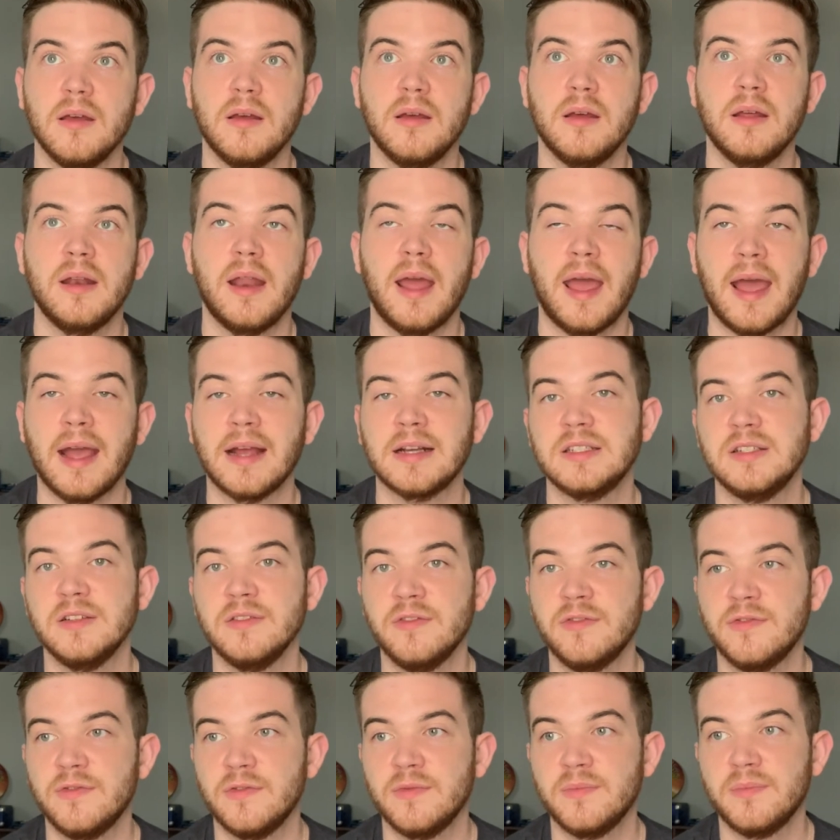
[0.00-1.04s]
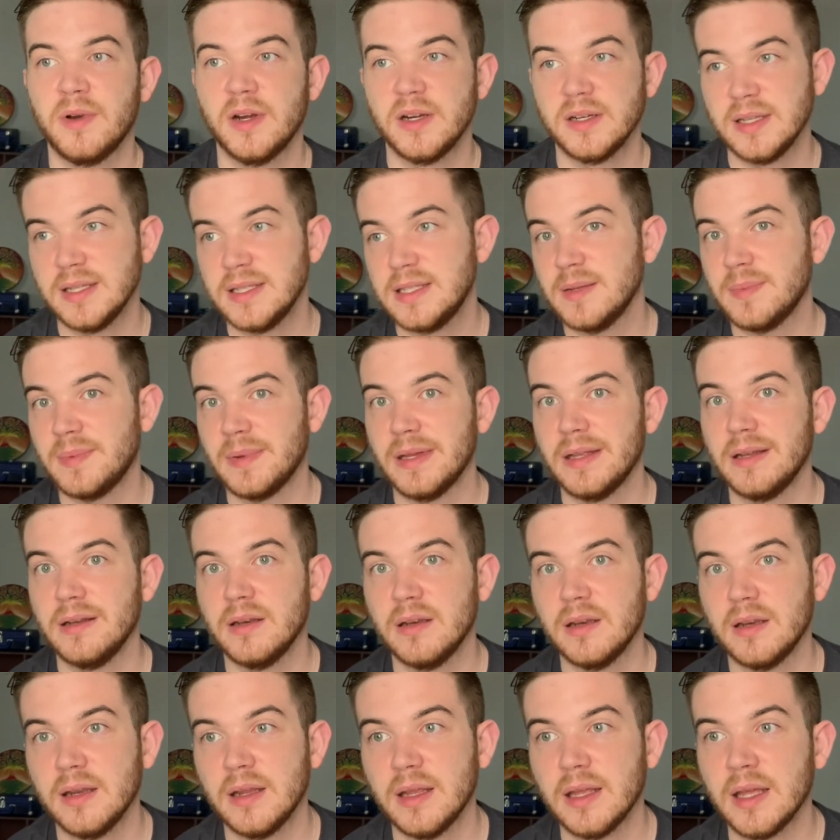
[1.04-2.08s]
an active participant
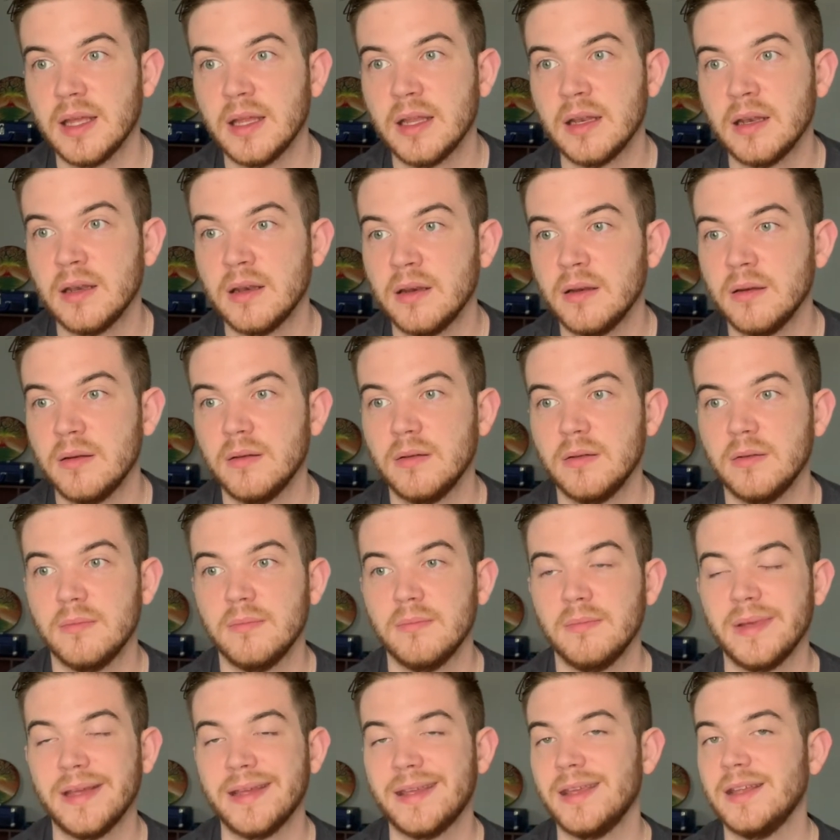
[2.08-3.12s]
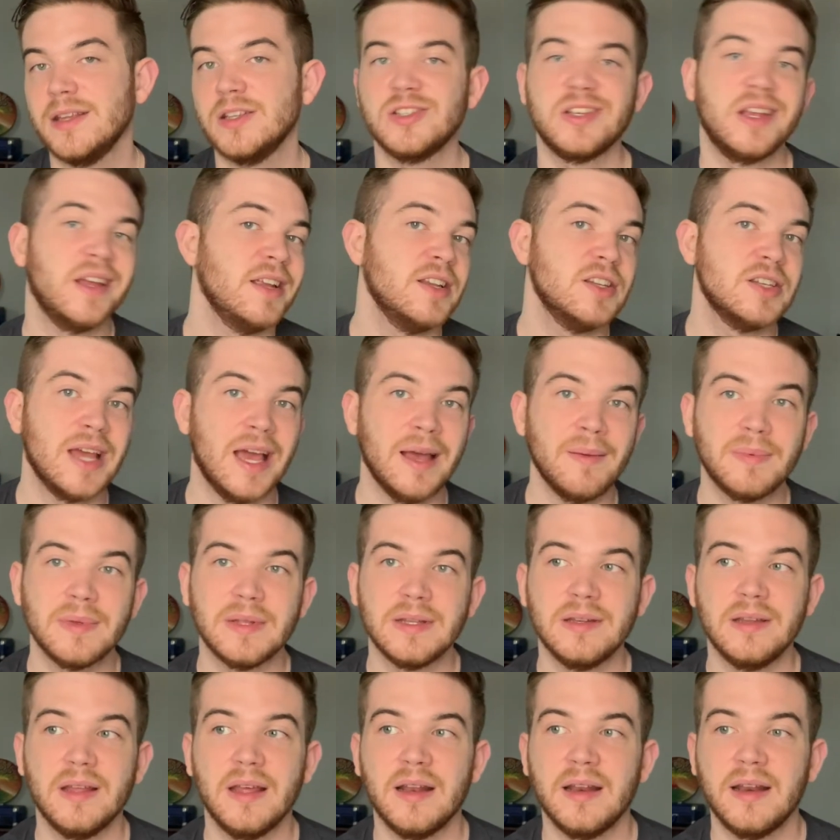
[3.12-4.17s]
in making change happen
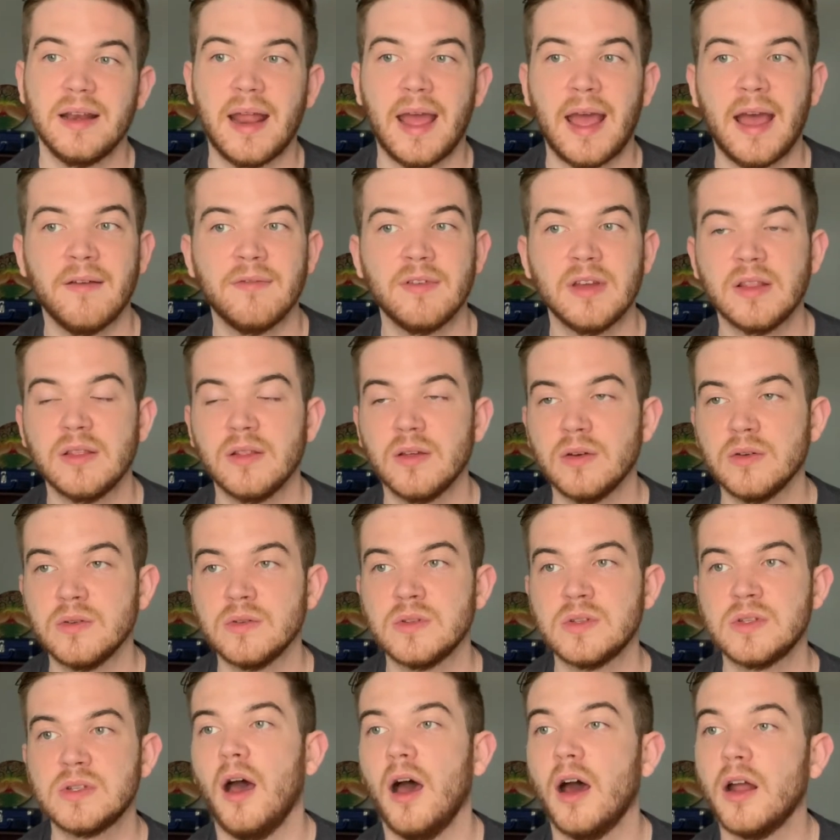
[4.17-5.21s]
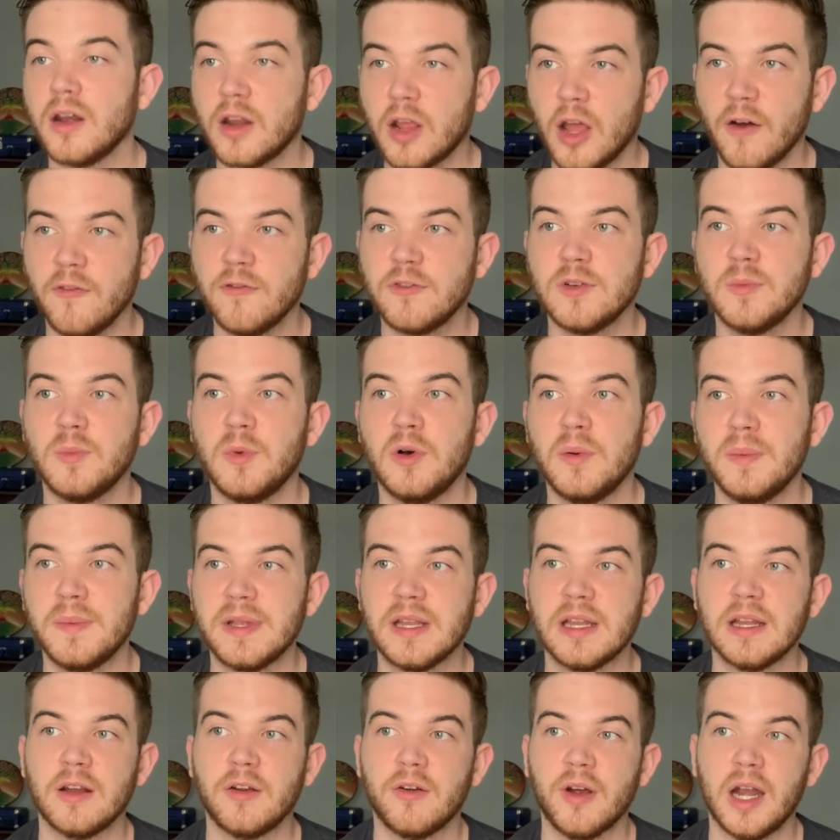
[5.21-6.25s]
and having those uncomfortable
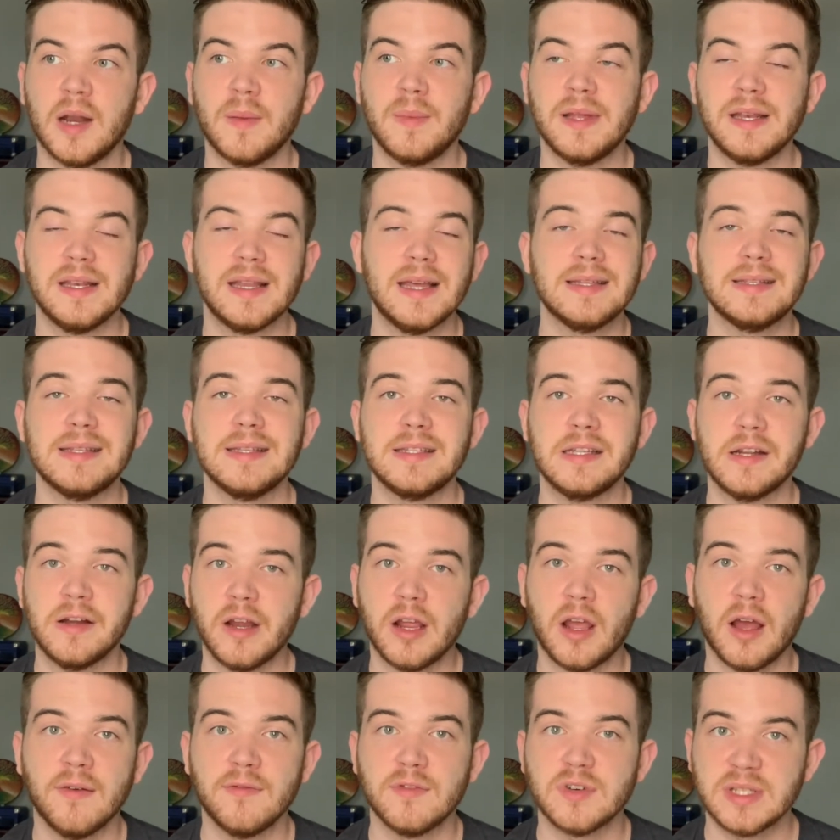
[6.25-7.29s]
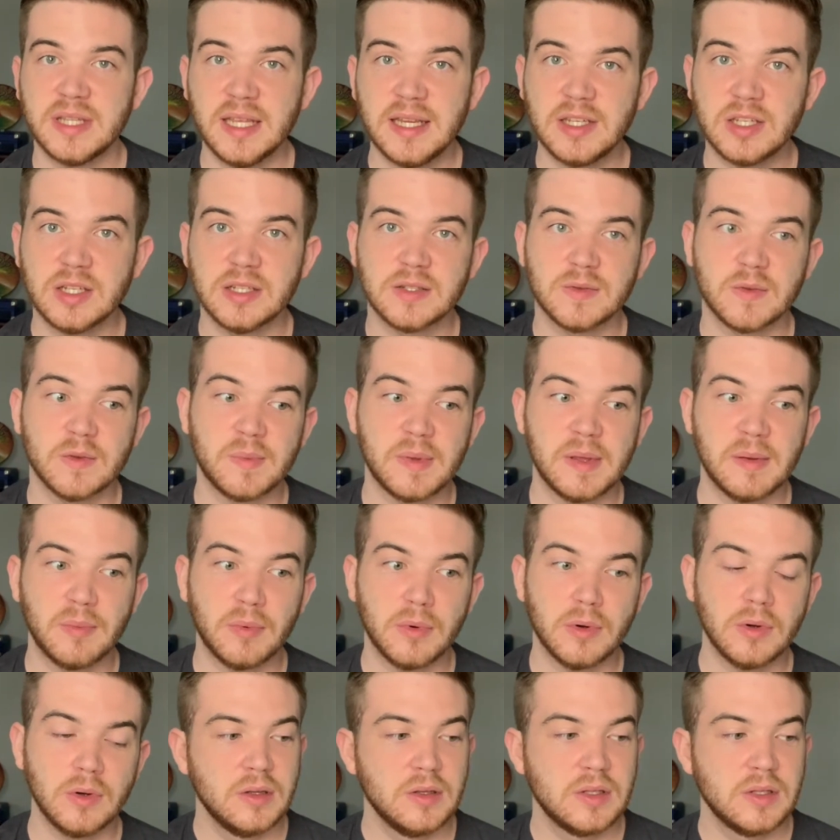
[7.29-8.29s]
but incredibly necessary conversations with people.